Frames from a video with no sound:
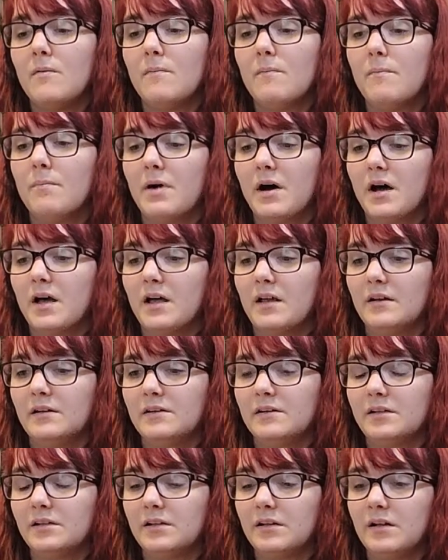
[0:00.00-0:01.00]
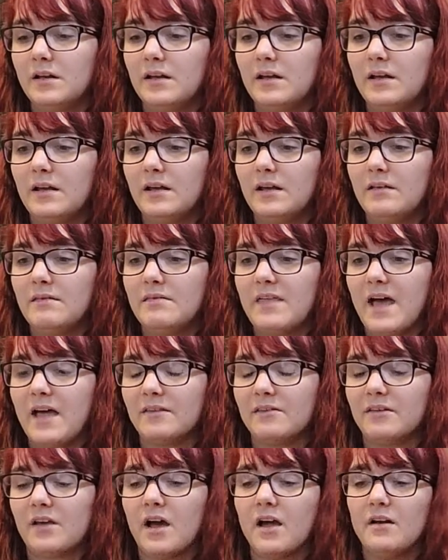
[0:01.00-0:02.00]
but
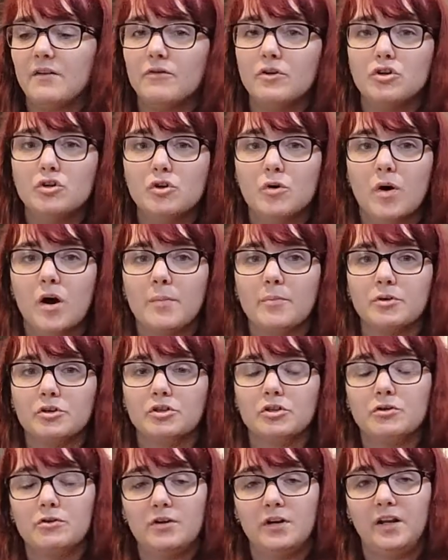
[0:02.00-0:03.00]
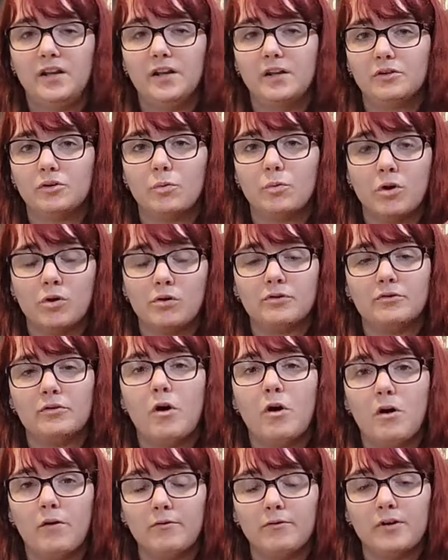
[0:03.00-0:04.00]
that's kind of a new opportunity that the world is
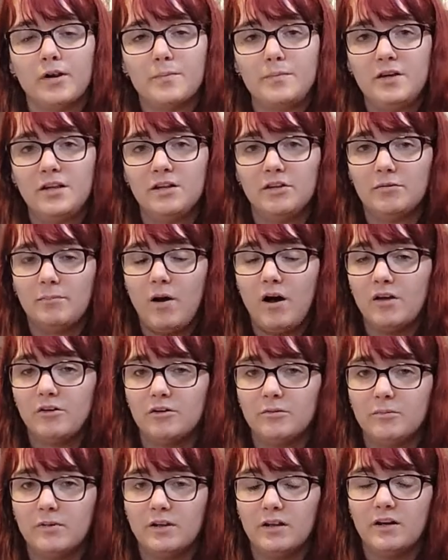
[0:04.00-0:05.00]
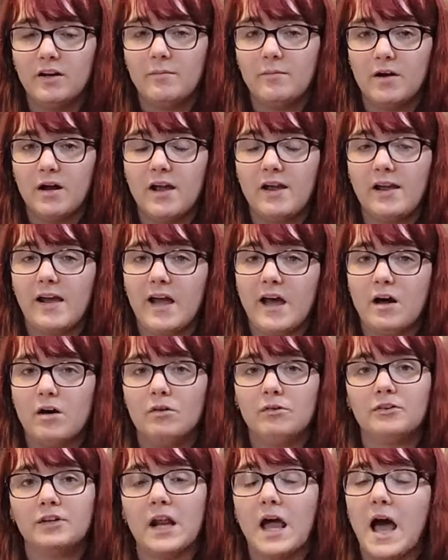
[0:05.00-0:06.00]
offering me, this possibility of buying a
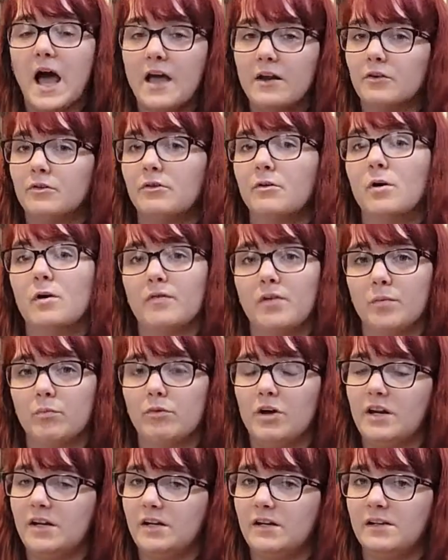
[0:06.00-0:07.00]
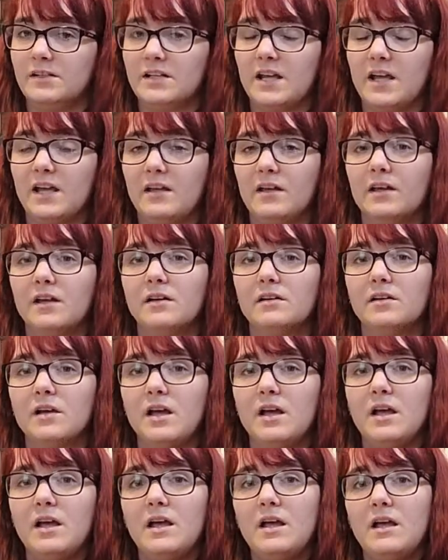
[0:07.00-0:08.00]
house, and I don't know if I'm ready to take it.
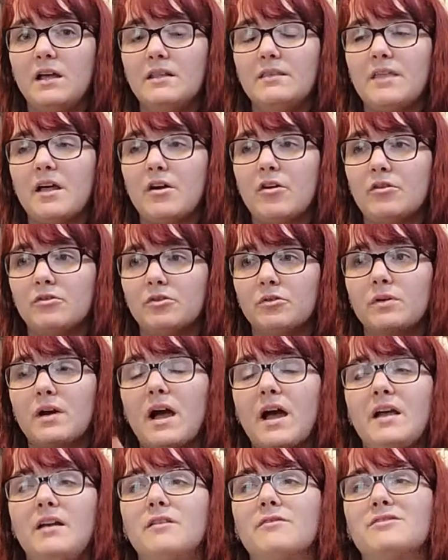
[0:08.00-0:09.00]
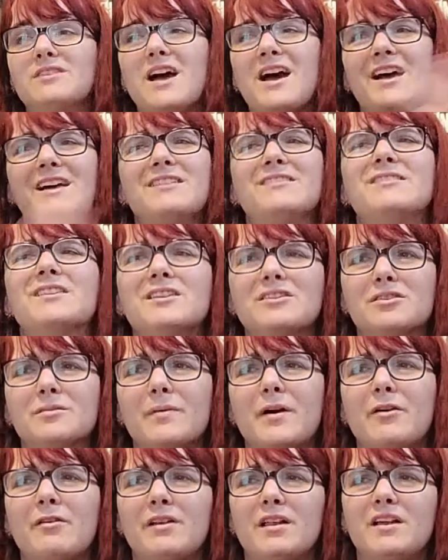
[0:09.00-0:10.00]
That also kind of ties into
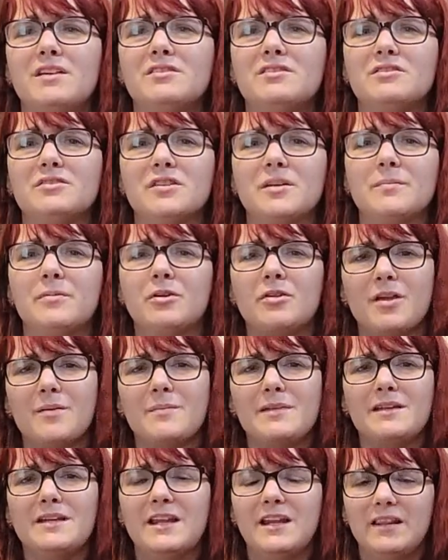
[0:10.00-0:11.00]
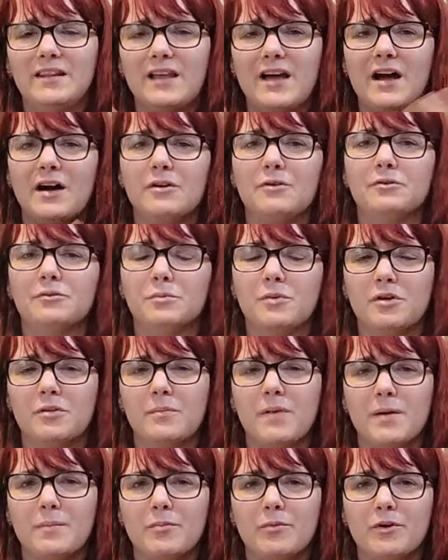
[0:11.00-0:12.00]
my relationship because I'd be getting the house with
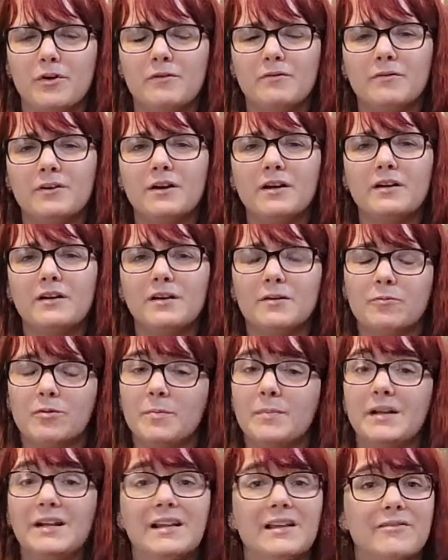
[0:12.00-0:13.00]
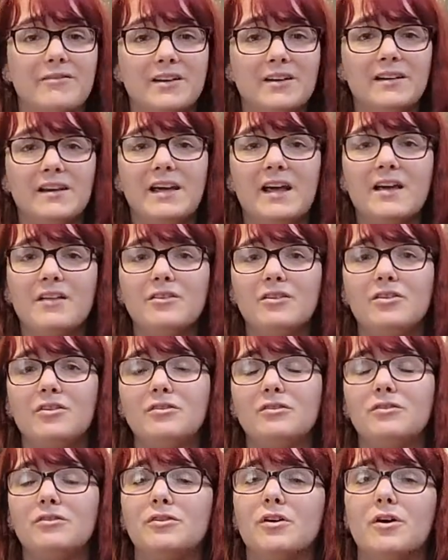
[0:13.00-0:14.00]
my boyfriend and we'd be living together.
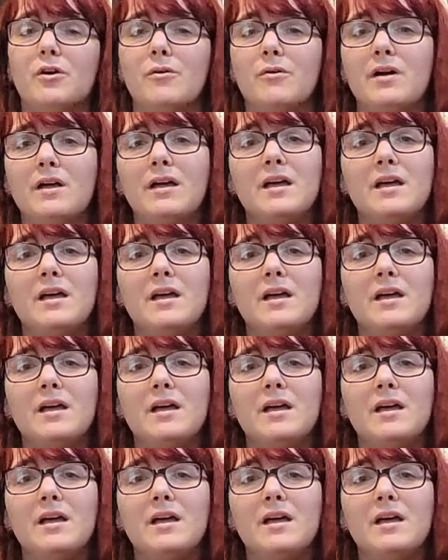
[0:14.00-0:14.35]
So